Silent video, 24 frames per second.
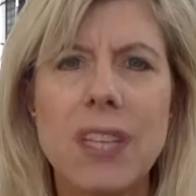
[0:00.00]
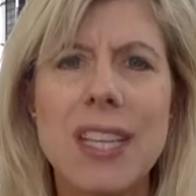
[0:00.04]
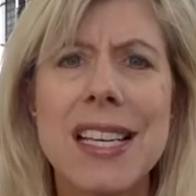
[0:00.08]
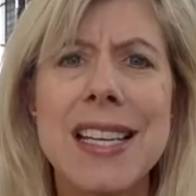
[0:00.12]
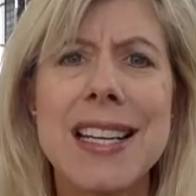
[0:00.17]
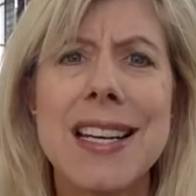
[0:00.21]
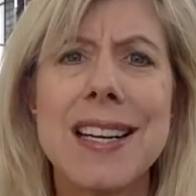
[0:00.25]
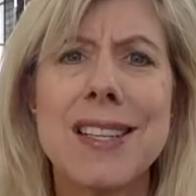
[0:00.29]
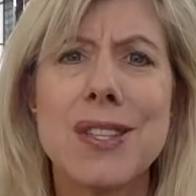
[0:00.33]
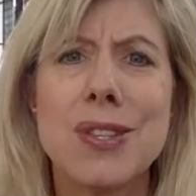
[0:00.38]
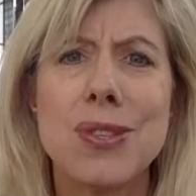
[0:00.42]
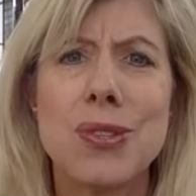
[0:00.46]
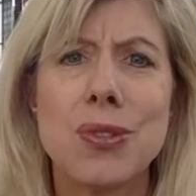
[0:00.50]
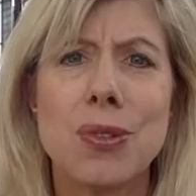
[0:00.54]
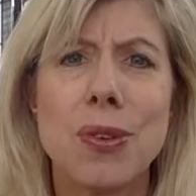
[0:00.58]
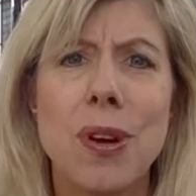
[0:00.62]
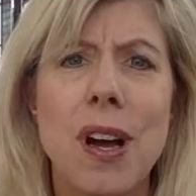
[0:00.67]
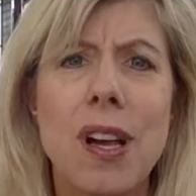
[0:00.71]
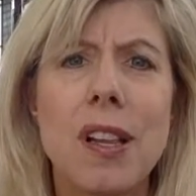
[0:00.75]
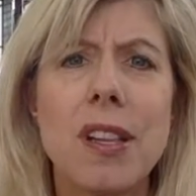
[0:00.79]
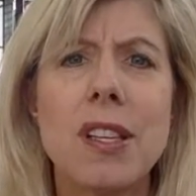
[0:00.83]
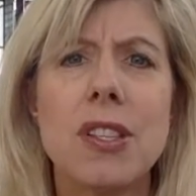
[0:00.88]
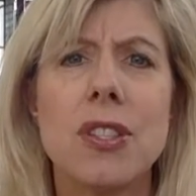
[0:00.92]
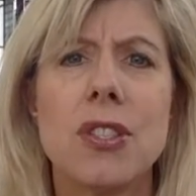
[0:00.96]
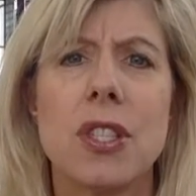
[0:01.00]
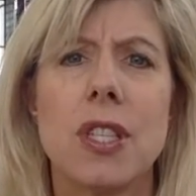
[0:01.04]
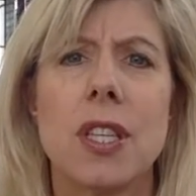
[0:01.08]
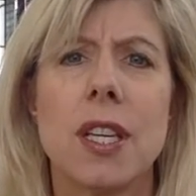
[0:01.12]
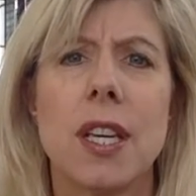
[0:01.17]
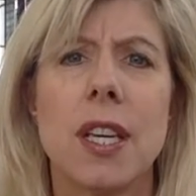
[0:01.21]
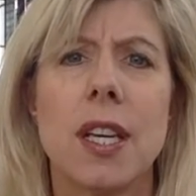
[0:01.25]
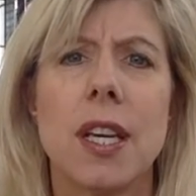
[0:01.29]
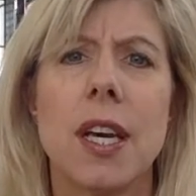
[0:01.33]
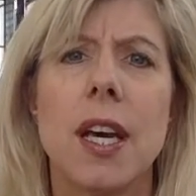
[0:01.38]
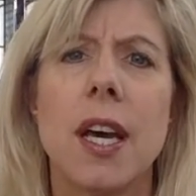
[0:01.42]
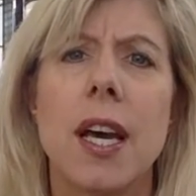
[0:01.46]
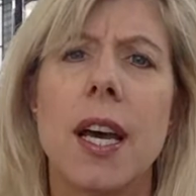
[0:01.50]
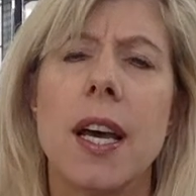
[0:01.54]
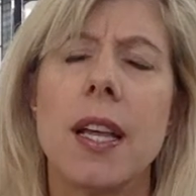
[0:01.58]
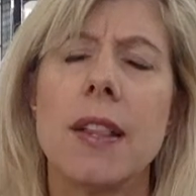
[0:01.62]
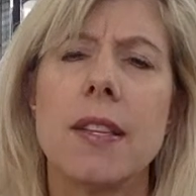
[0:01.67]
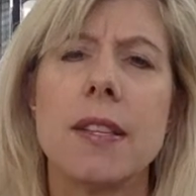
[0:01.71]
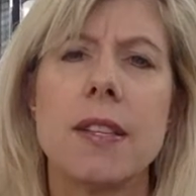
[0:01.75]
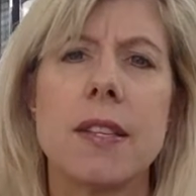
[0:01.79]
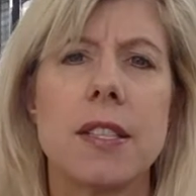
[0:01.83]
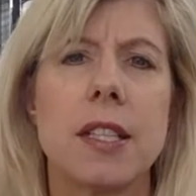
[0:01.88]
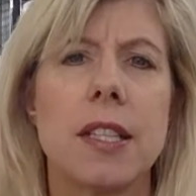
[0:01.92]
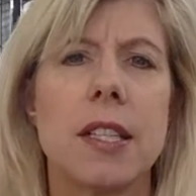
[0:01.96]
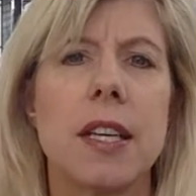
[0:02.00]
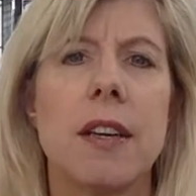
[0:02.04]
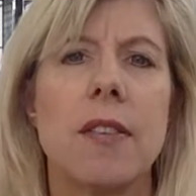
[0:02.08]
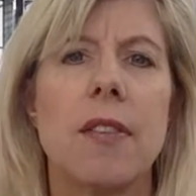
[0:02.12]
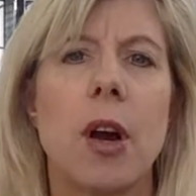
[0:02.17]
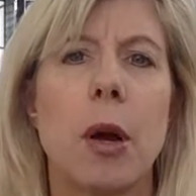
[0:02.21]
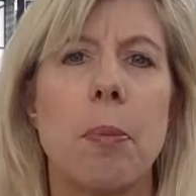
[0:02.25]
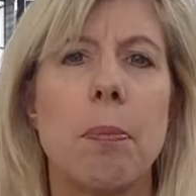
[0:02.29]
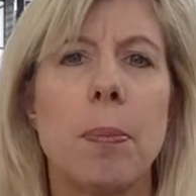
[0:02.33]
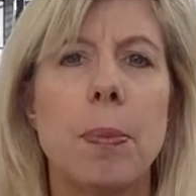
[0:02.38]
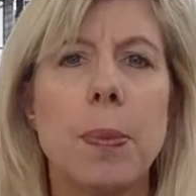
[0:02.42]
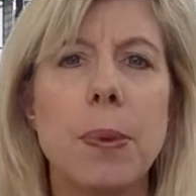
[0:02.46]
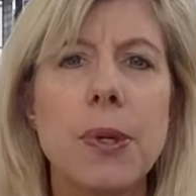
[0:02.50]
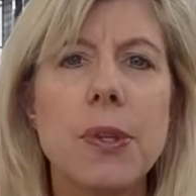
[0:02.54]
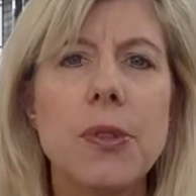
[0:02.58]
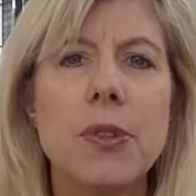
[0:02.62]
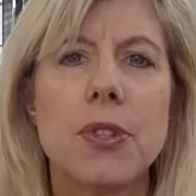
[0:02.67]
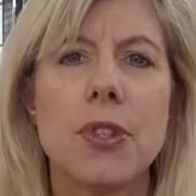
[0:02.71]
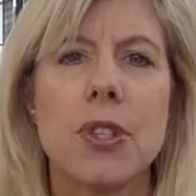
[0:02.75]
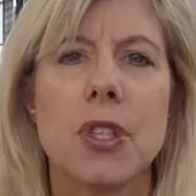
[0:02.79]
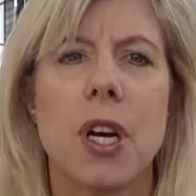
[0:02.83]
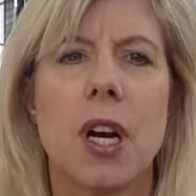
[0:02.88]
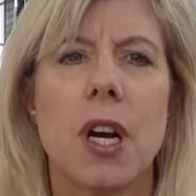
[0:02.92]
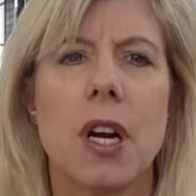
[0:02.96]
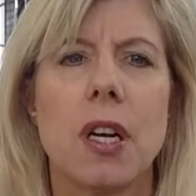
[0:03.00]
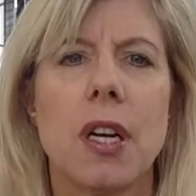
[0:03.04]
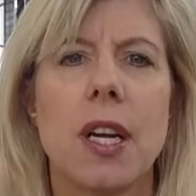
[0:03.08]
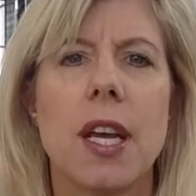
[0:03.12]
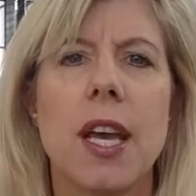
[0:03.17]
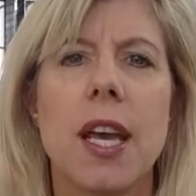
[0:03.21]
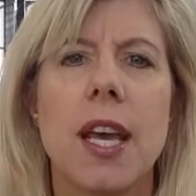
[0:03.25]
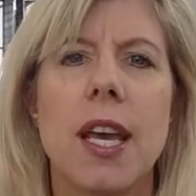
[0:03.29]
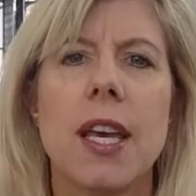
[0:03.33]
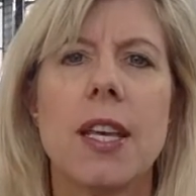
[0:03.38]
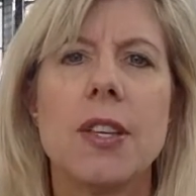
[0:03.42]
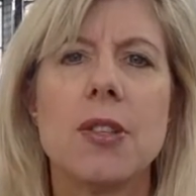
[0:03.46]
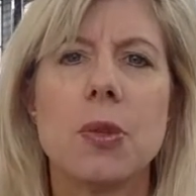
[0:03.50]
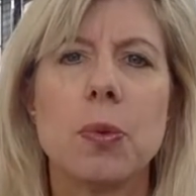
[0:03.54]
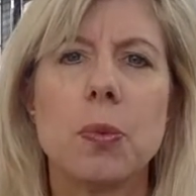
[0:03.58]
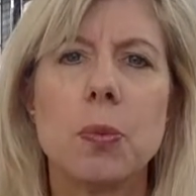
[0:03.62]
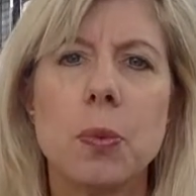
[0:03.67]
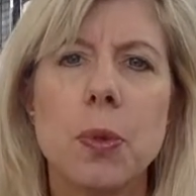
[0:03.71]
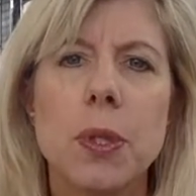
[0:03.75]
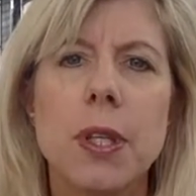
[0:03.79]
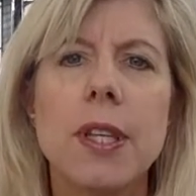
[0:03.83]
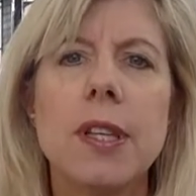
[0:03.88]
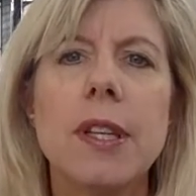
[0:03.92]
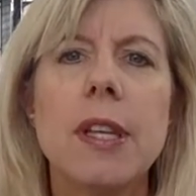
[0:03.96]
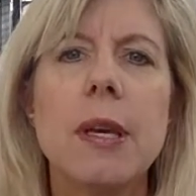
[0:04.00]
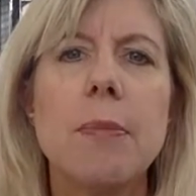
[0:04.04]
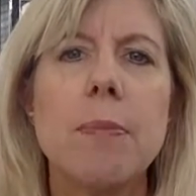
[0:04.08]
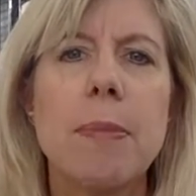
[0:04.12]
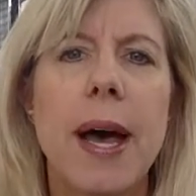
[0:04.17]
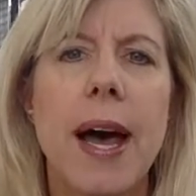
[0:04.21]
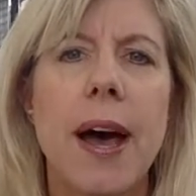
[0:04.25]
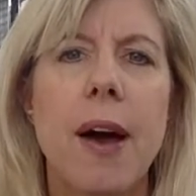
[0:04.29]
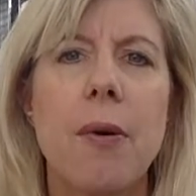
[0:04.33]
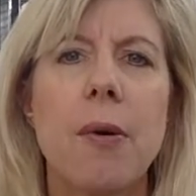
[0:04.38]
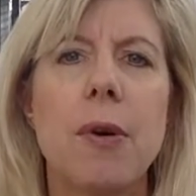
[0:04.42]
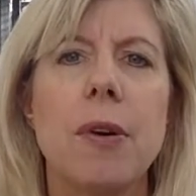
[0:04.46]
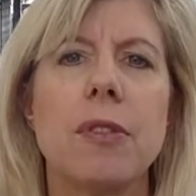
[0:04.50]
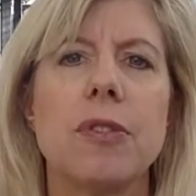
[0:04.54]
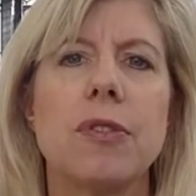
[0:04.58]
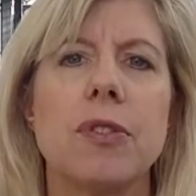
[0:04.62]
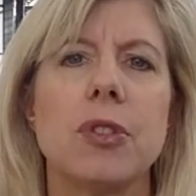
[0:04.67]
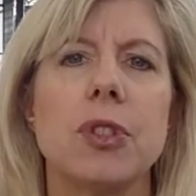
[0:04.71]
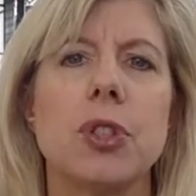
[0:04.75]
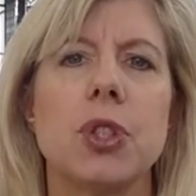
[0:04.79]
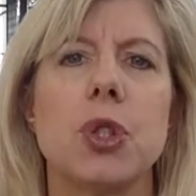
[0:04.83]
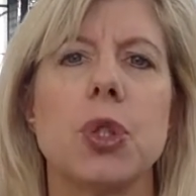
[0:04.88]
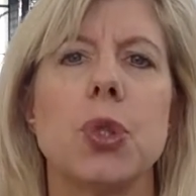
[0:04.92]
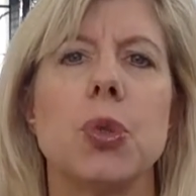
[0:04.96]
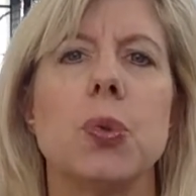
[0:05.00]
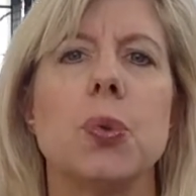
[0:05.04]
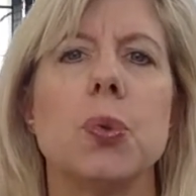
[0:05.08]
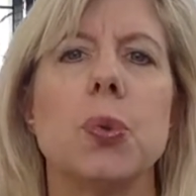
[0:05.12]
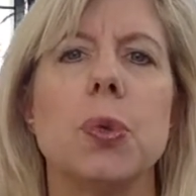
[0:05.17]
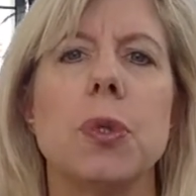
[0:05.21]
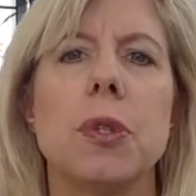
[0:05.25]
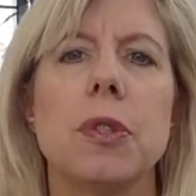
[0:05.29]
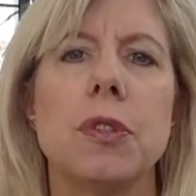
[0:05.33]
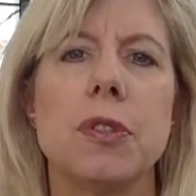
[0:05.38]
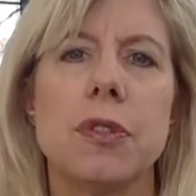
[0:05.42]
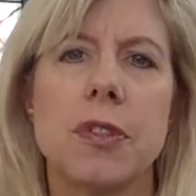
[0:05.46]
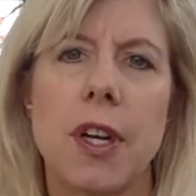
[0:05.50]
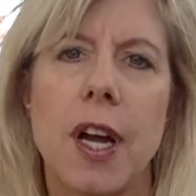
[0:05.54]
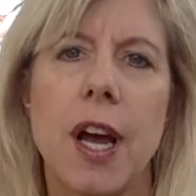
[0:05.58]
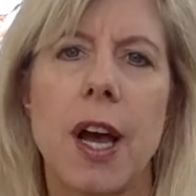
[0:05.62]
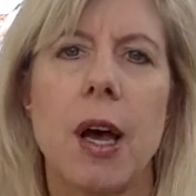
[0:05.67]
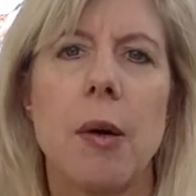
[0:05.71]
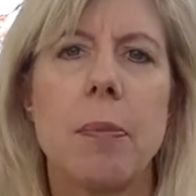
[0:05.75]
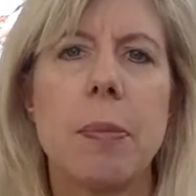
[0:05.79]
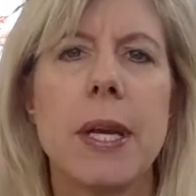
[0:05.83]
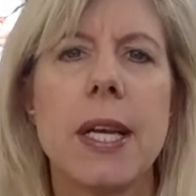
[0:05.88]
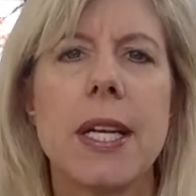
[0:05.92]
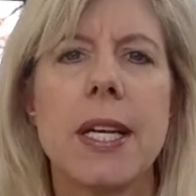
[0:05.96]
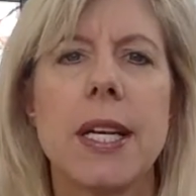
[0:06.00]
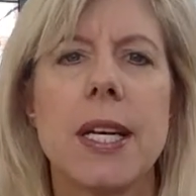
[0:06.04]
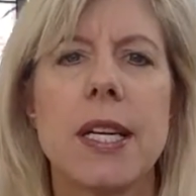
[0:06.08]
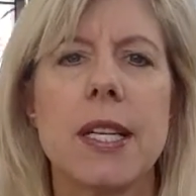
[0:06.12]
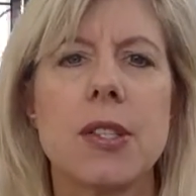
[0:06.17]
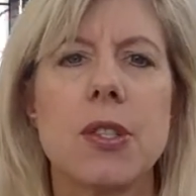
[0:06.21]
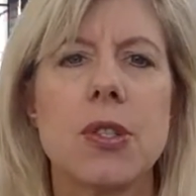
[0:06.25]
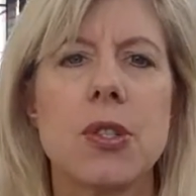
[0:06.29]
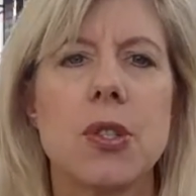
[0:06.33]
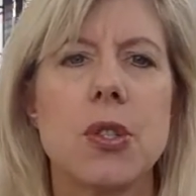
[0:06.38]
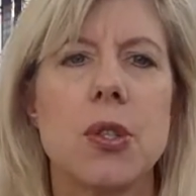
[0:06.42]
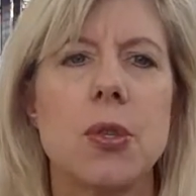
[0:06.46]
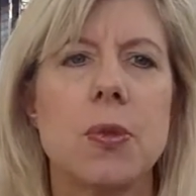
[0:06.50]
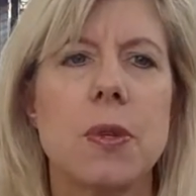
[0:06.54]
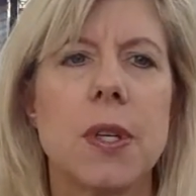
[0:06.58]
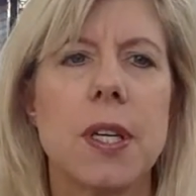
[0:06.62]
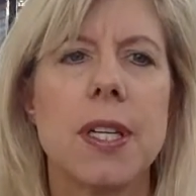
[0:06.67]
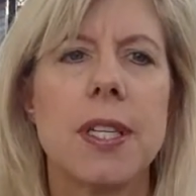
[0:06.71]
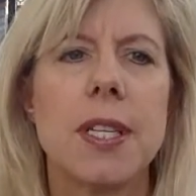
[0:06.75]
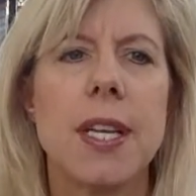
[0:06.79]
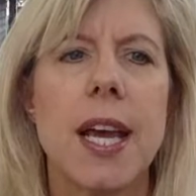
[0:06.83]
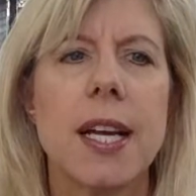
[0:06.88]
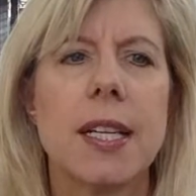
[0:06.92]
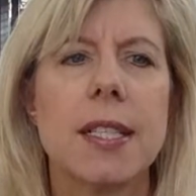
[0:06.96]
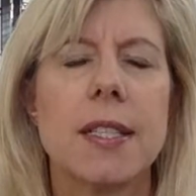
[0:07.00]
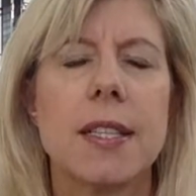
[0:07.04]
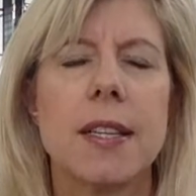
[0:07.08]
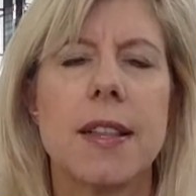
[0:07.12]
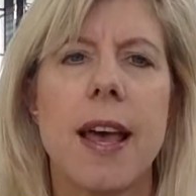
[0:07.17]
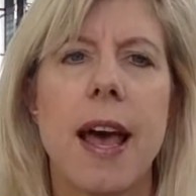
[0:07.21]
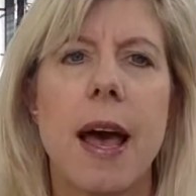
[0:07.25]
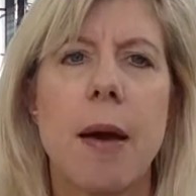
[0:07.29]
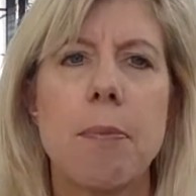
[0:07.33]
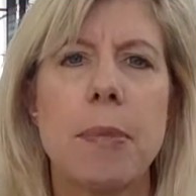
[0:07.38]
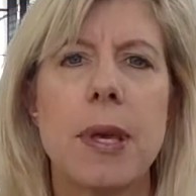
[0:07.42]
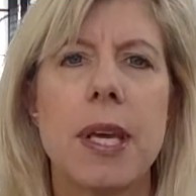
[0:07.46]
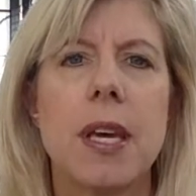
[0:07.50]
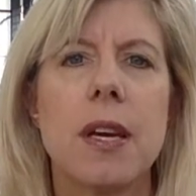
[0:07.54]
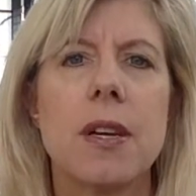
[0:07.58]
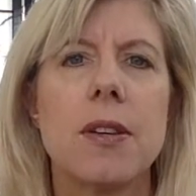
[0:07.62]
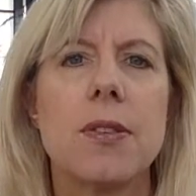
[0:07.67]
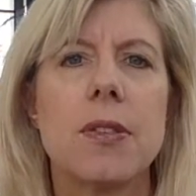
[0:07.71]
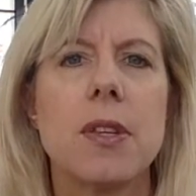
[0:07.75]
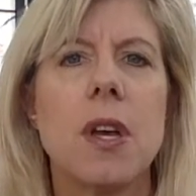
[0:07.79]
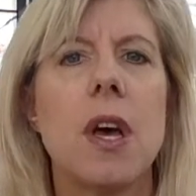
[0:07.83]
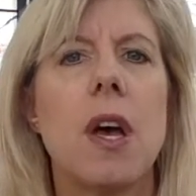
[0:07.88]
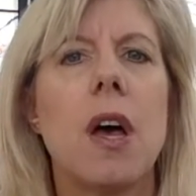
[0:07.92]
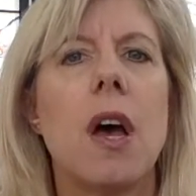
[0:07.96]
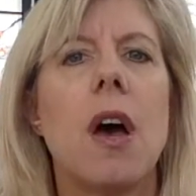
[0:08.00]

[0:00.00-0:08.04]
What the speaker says: And astrology and the study of our birth chart is a really powerful tool for helping us to connect to that because